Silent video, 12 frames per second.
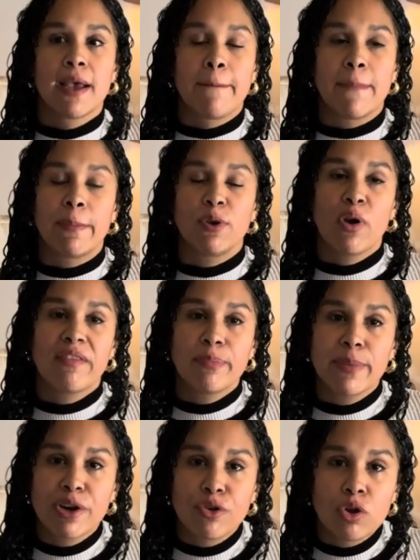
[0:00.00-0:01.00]
maybe you have
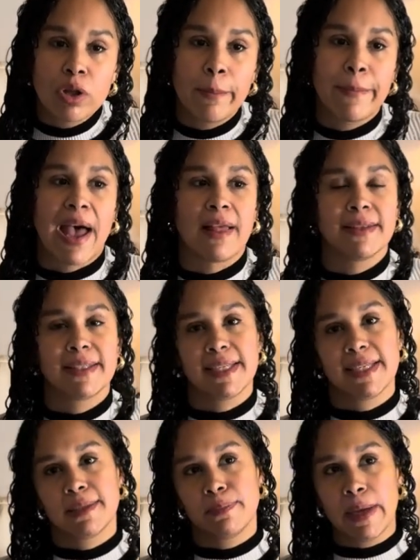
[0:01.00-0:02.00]
mineral imbalances,